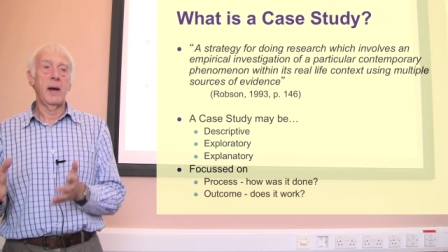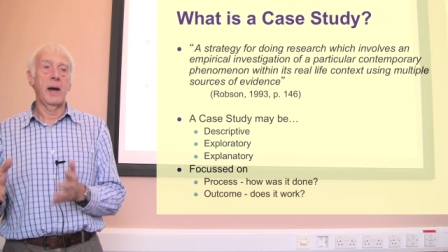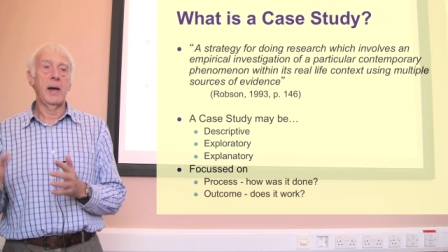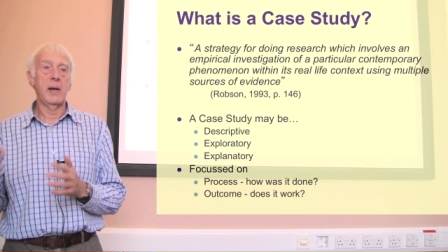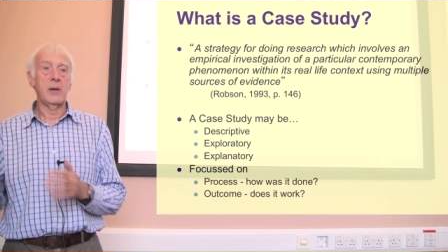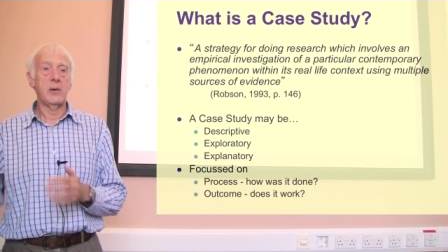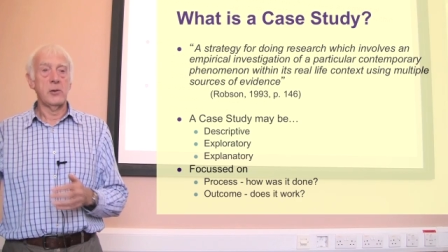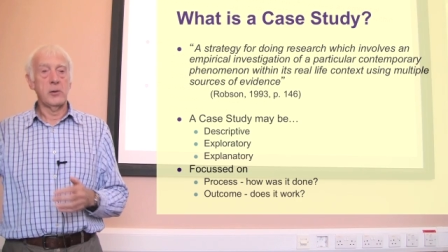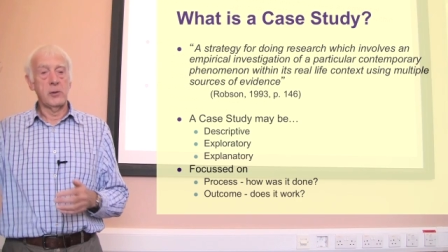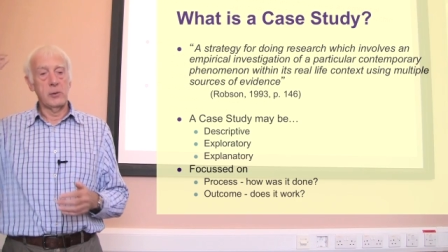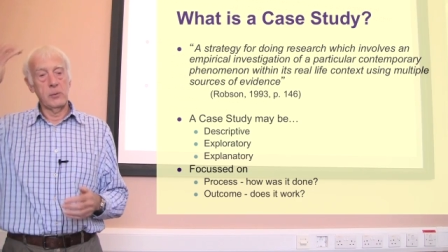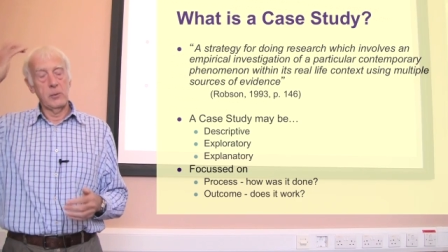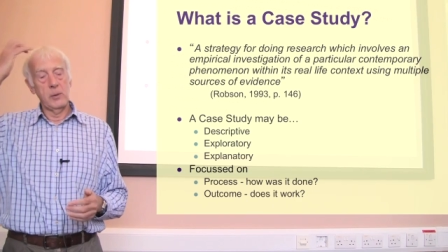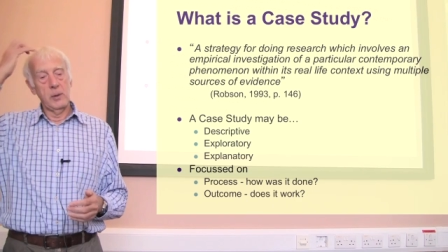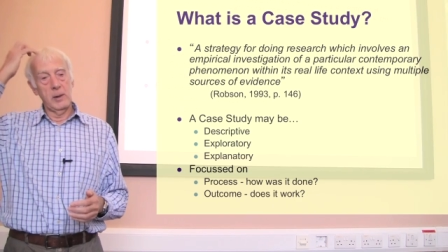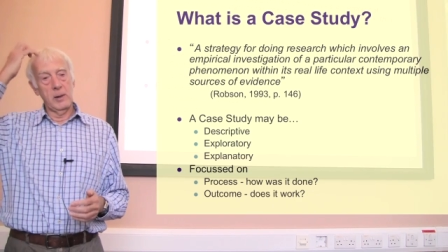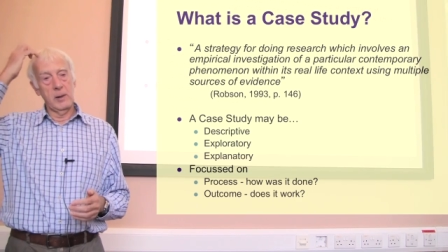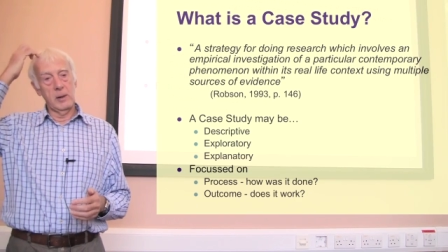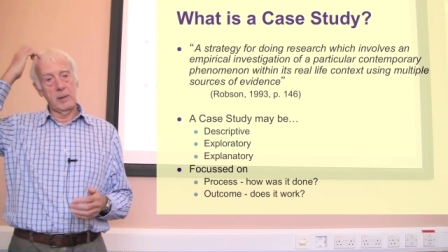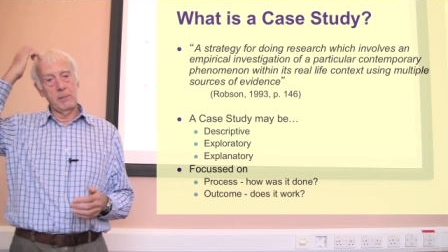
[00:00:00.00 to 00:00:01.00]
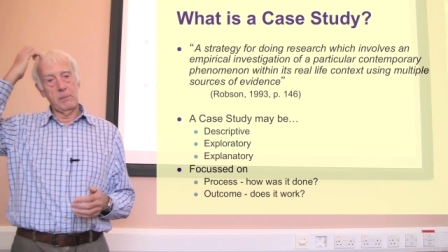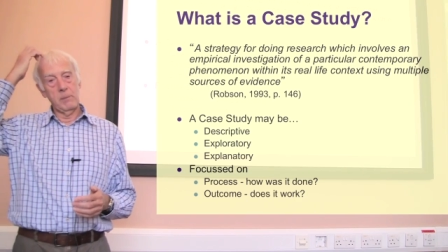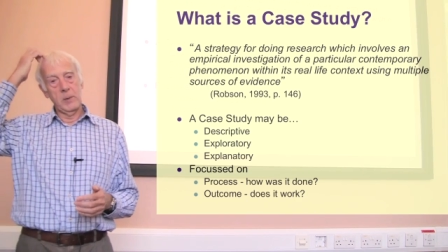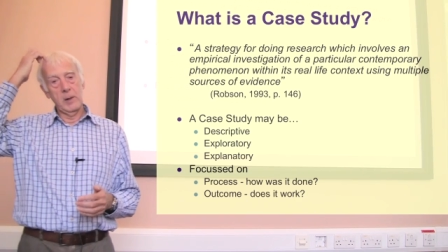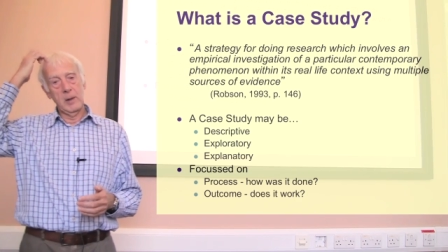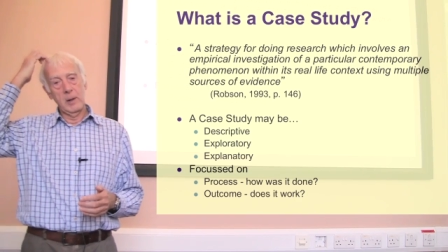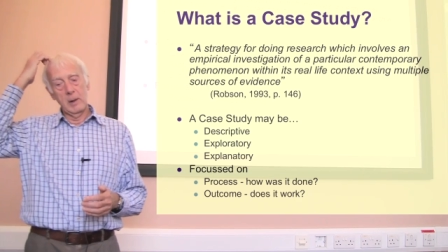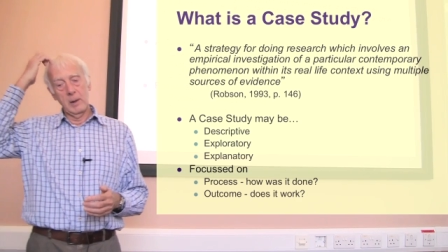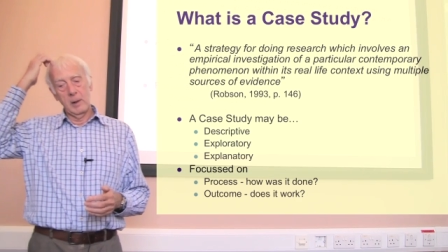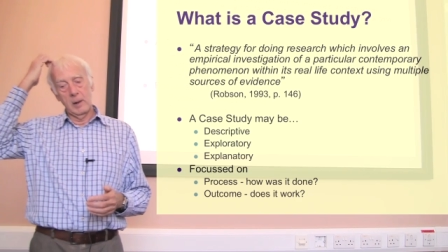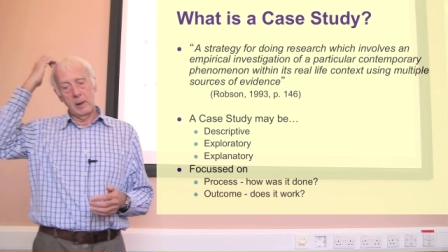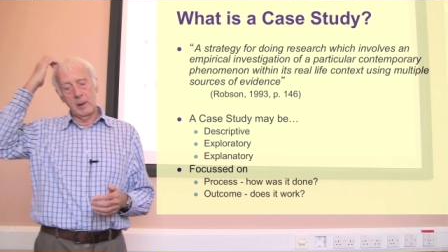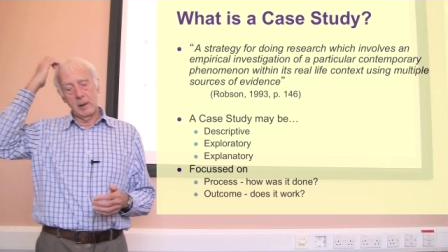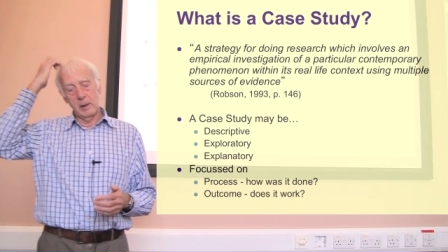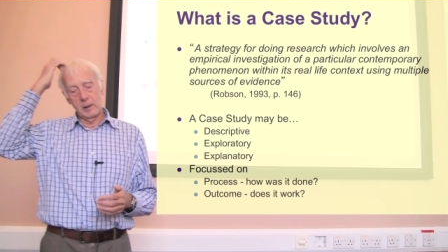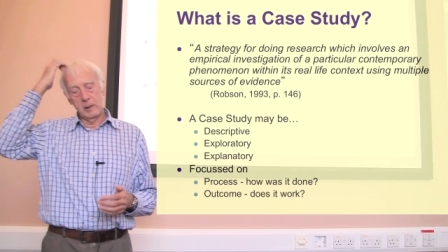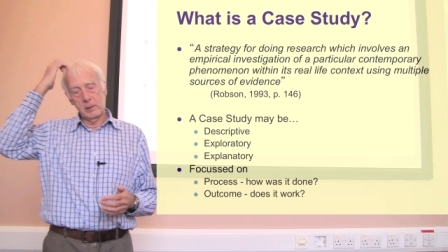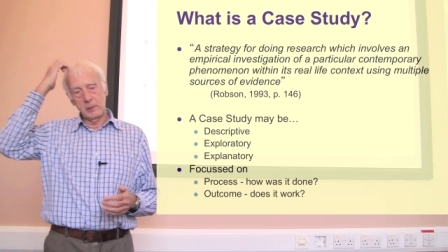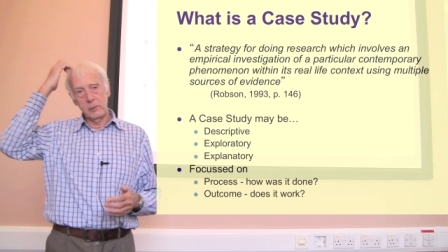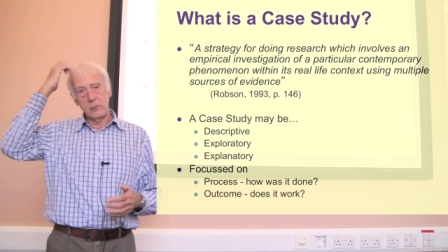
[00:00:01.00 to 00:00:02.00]
and you
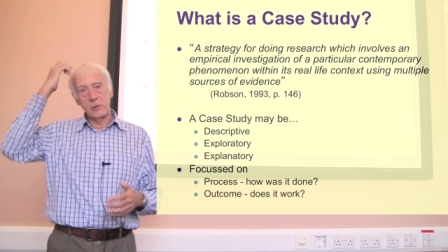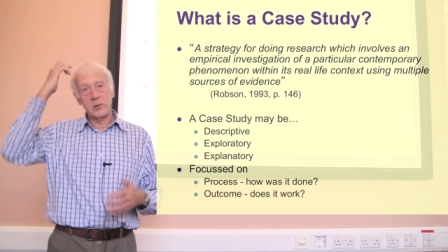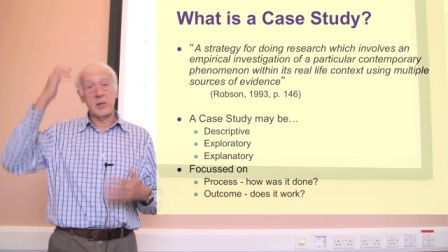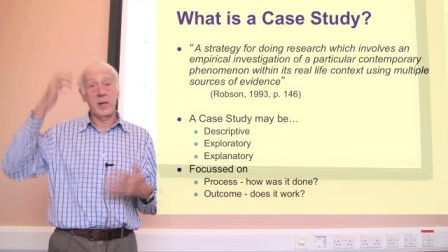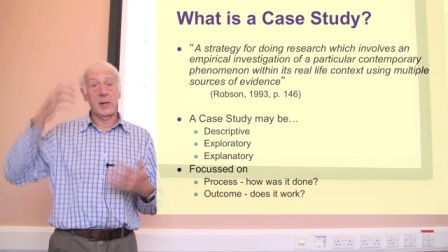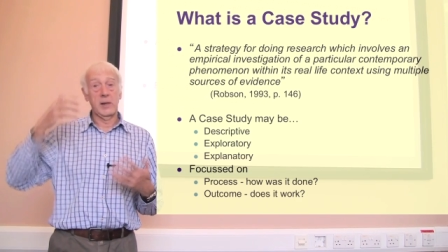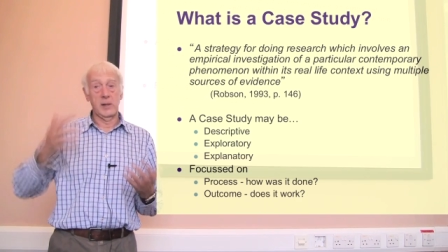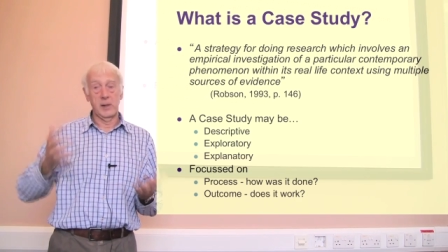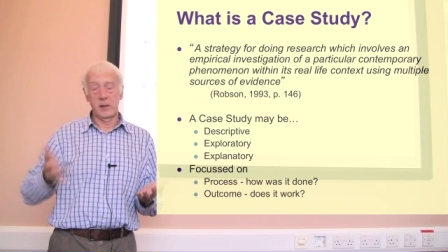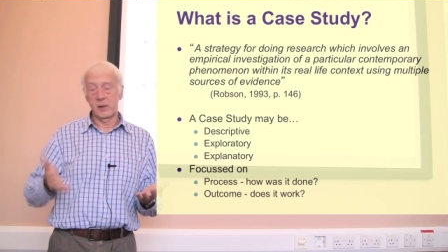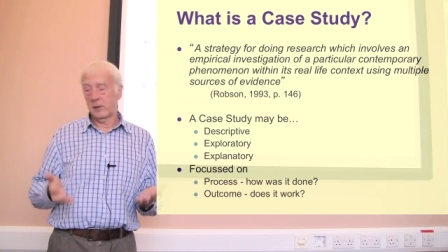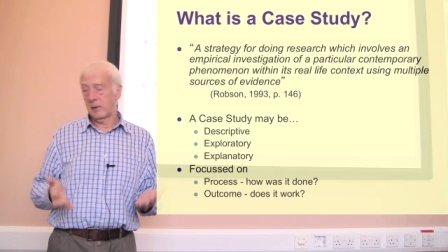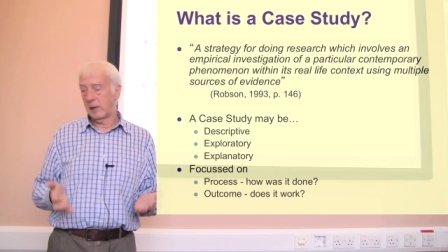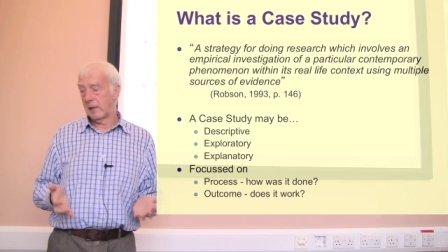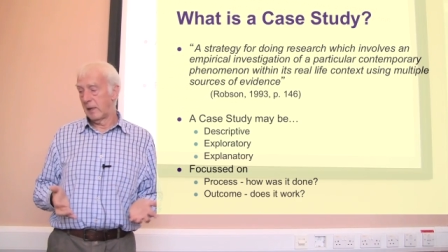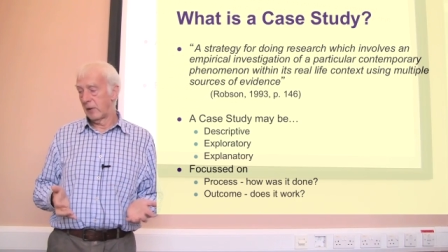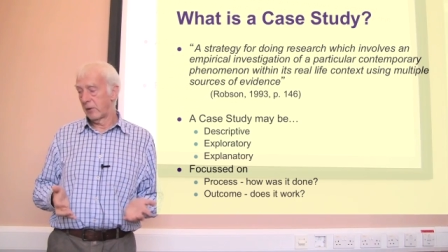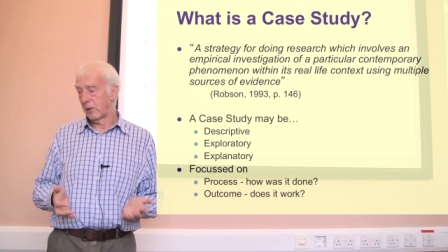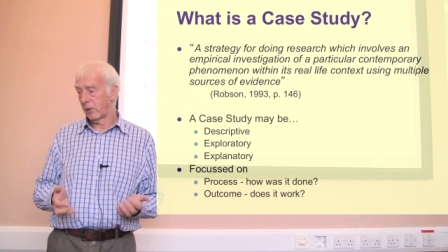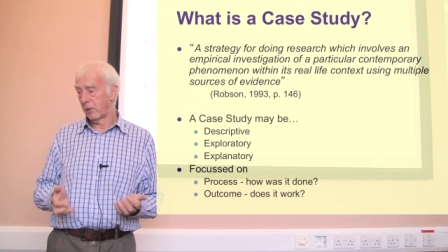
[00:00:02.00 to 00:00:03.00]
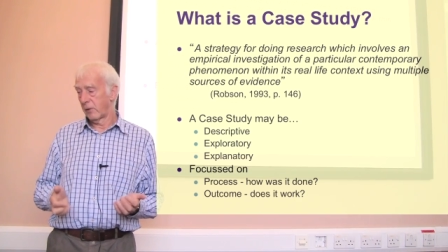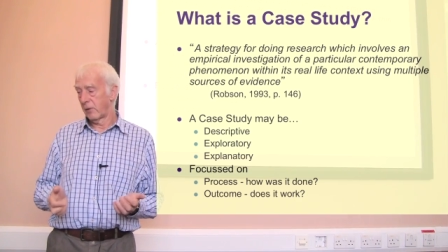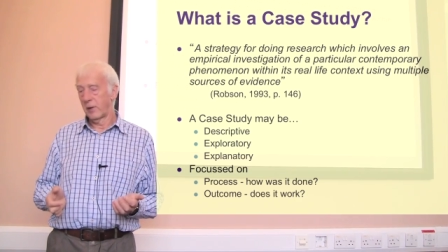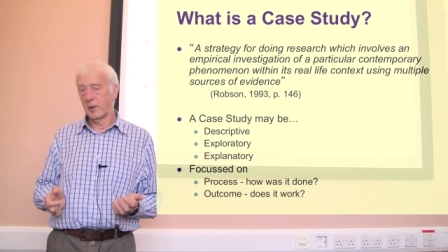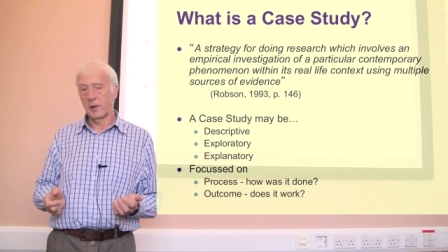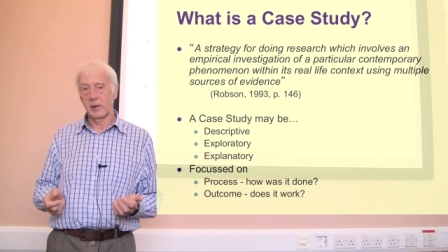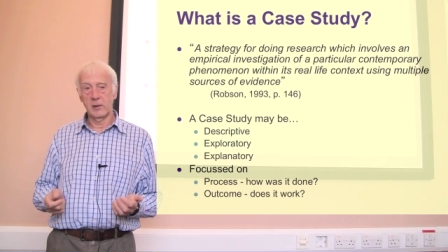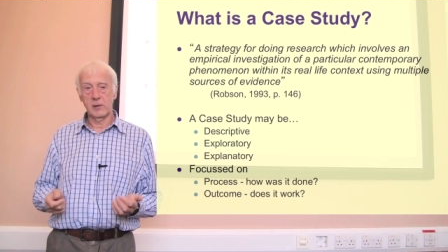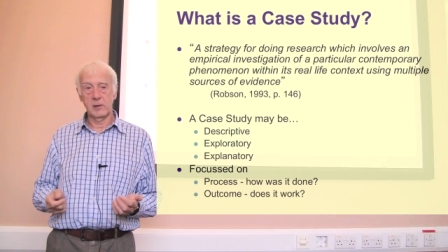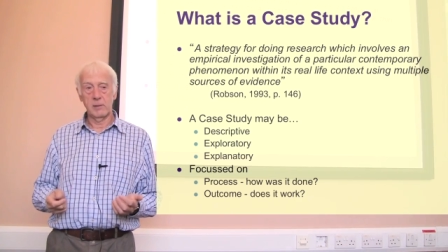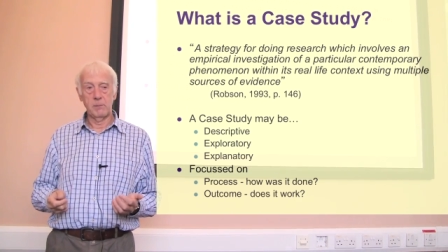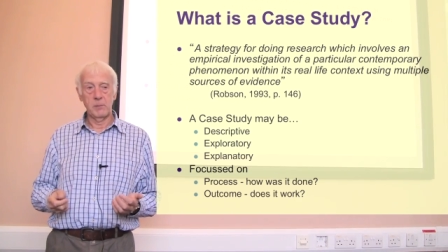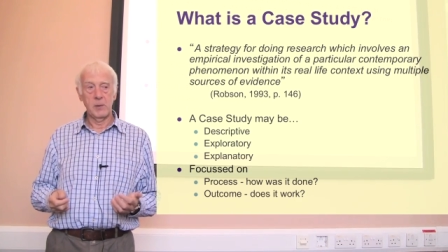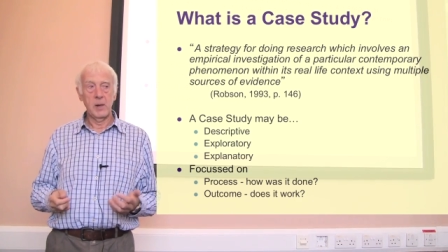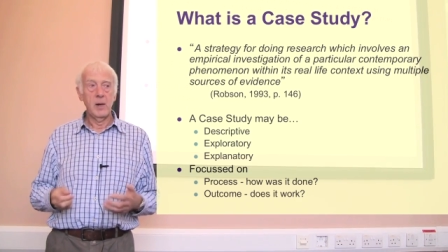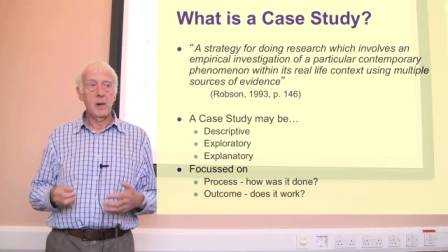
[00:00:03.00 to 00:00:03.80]
study it in its context.